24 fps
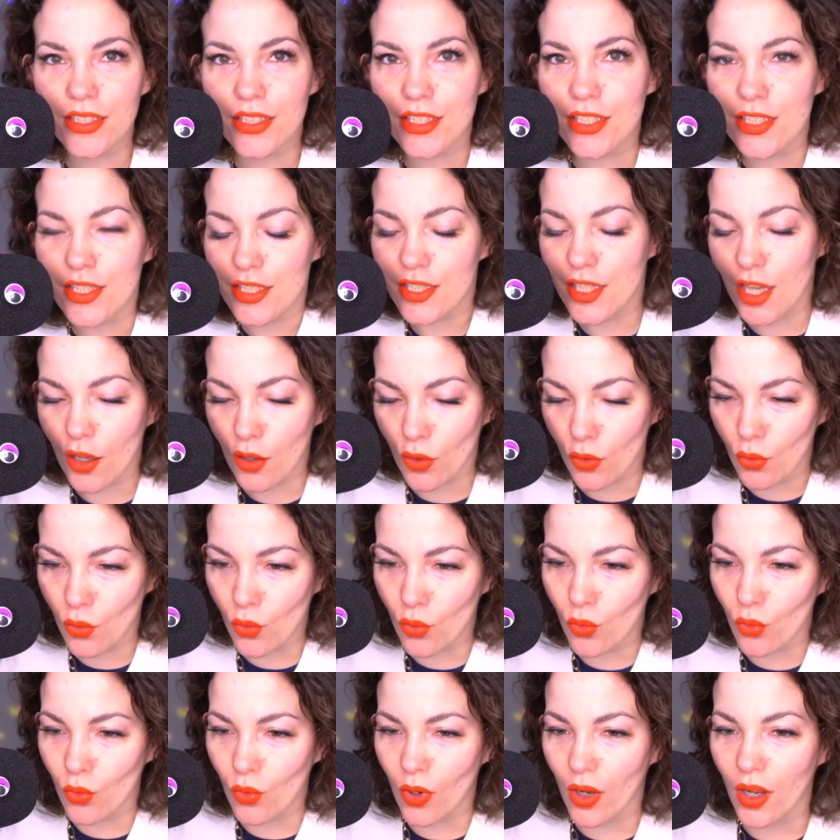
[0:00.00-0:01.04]

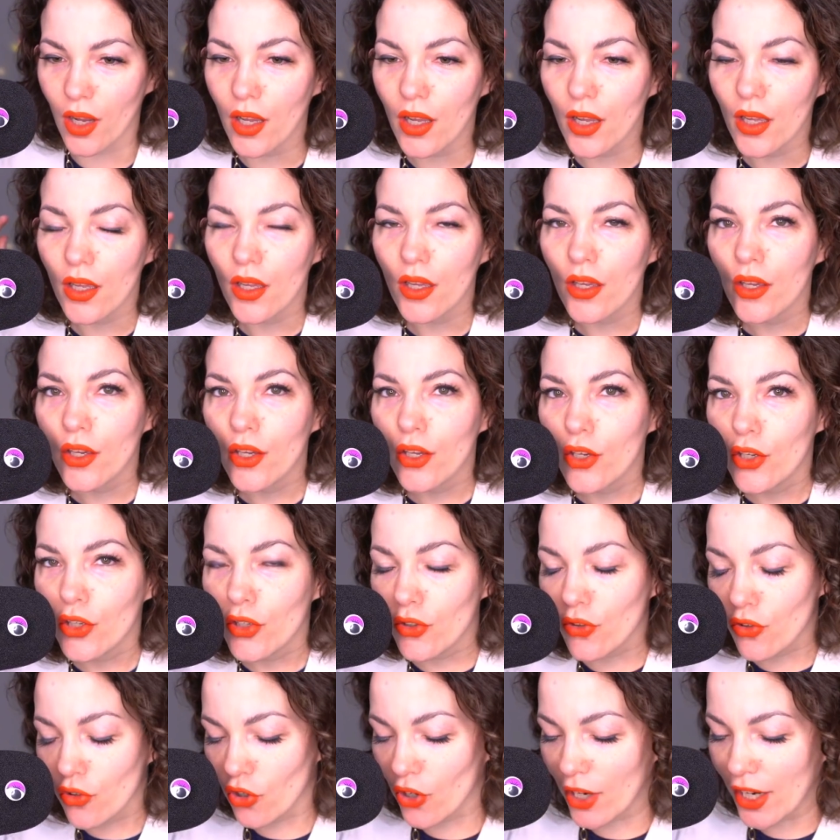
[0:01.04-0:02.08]
So,
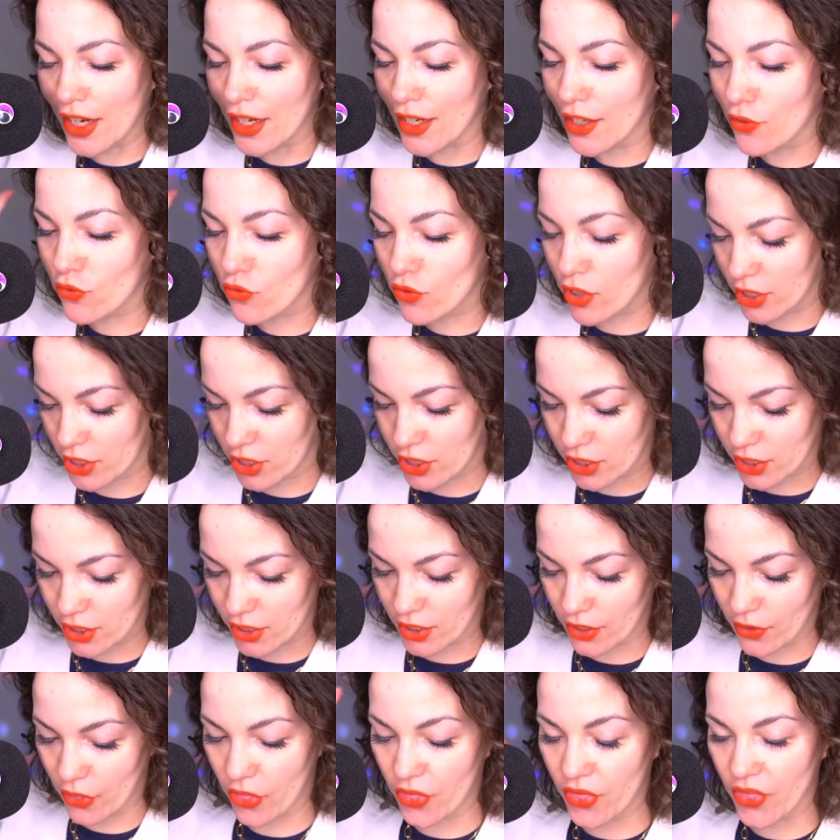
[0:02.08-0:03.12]
Ukraine and
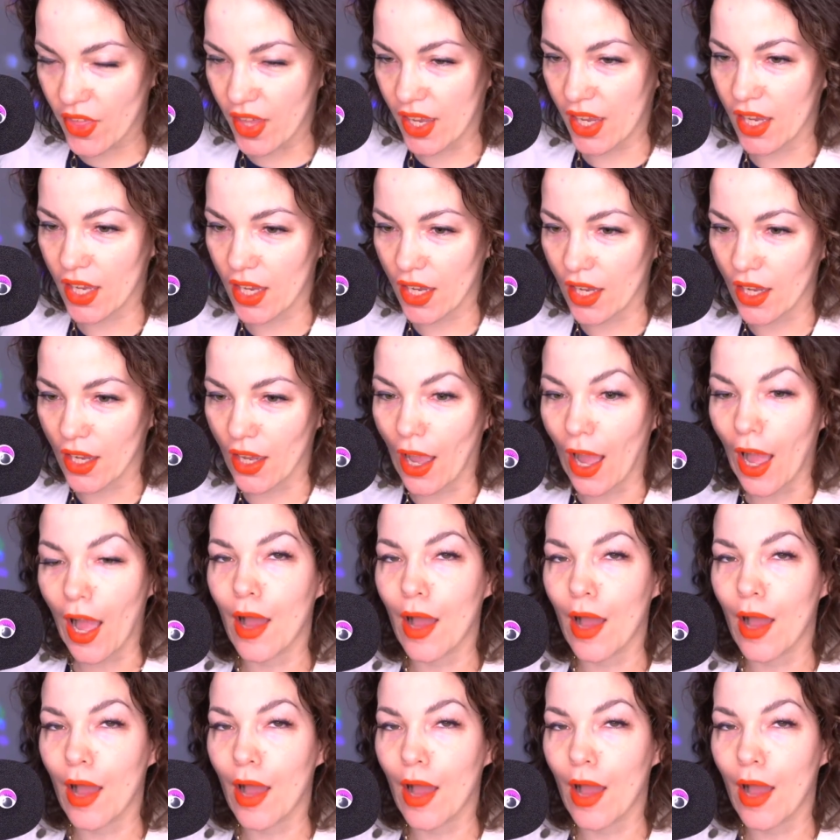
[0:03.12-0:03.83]
Russia thing.